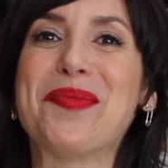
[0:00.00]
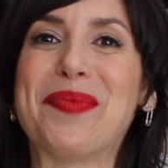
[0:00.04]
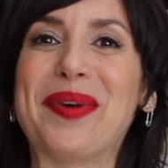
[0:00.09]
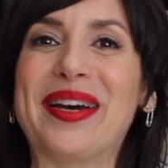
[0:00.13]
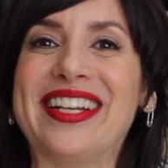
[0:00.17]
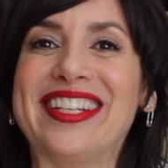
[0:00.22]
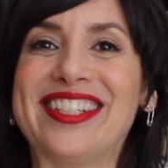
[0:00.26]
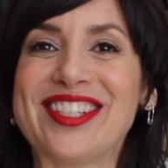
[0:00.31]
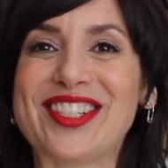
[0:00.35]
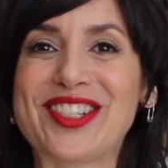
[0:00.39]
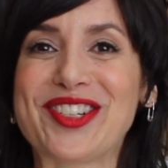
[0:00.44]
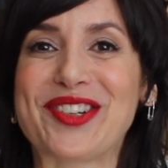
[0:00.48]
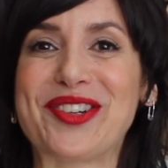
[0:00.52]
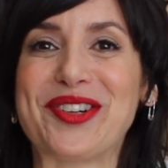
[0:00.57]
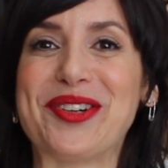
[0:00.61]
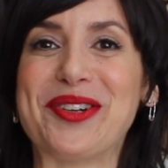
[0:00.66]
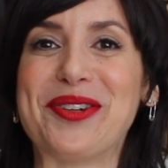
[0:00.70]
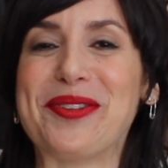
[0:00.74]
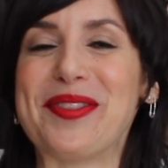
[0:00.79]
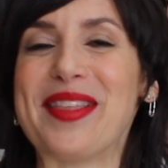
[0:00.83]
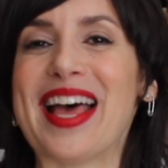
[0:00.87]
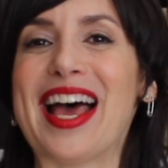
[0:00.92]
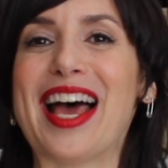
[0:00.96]
but it's
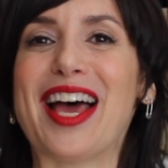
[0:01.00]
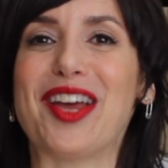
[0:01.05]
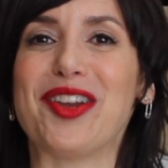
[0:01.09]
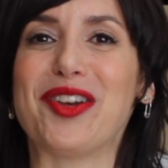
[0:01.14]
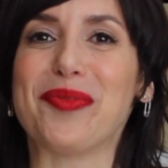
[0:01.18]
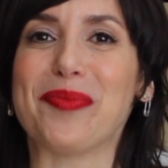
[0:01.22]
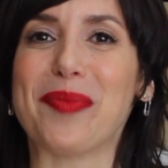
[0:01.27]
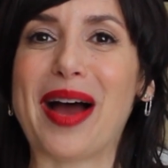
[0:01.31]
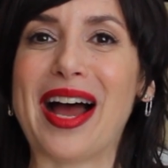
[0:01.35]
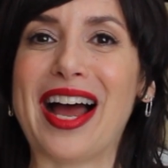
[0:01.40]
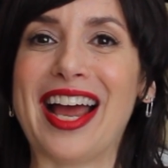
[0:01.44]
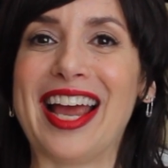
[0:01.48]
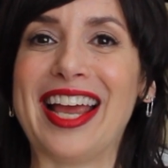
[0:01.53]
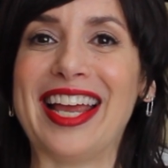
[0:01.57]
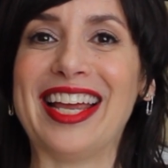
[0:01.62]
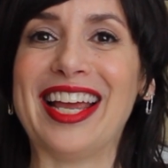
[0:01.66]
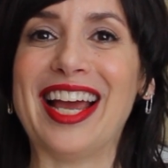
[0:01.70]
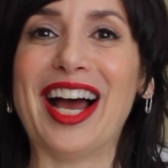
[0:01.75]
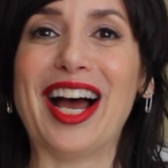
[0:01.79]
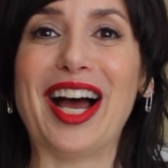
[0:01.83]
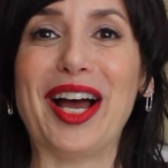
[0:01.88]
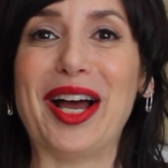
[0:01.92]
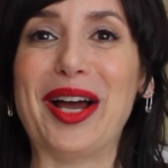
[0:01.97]
true that
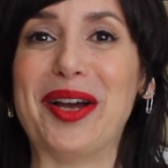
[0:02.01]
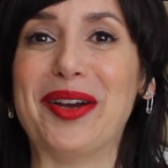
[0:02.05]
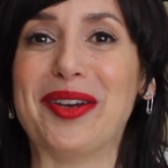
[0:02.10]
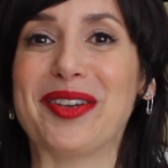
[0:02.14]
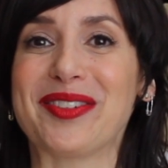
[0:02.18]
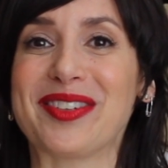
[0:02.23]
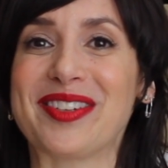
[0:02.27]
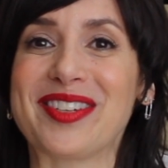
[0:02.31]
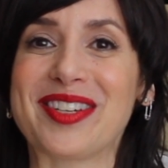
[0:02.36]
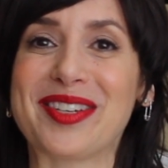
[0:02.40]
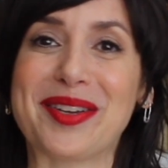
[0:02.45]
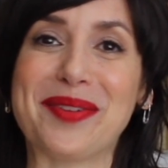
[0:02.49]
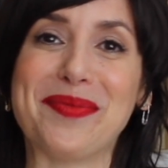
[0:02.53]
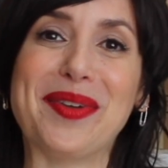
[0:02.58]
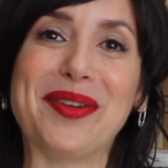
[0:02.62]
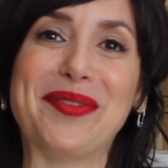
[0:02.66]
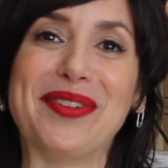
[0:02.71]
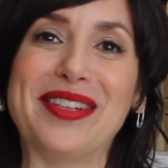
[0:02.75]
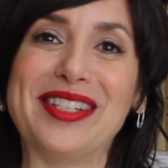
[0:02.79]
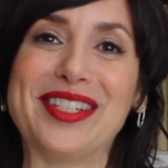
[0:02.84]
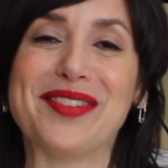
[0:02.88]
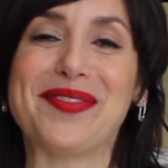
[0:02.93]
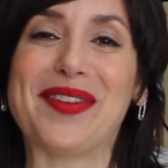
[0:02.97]
my
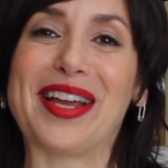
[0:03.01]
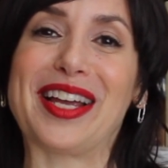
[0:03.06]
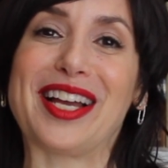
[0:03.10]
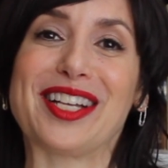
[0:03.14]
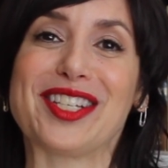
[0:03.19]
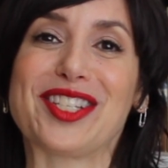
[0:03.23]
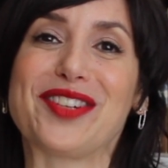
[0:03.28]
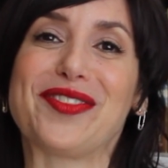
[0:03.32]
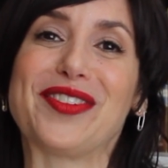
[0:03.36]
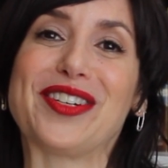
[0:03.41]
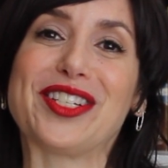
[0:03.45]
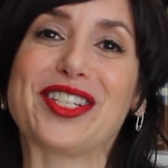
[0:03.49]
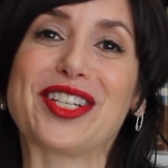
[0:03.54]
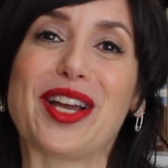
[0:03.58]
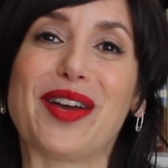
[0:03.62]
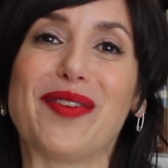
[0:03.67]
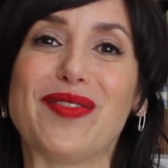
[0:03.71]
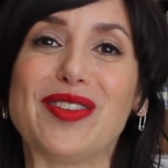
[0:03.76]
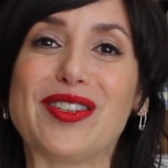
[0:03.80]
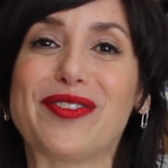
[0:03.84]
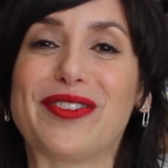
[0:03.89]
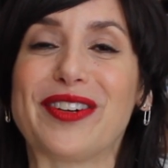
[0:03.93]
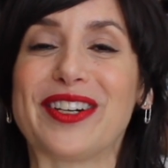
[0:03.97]
commitment to my customers
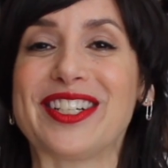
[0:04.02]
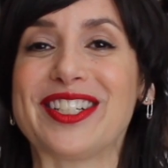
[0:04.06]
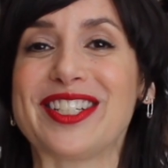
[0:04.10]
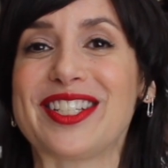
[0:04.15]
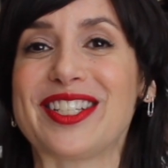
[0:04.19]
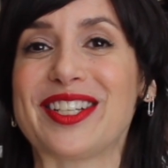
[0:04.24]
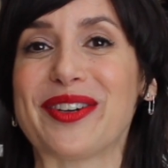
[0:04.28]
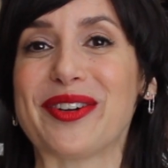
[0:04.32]
comes first,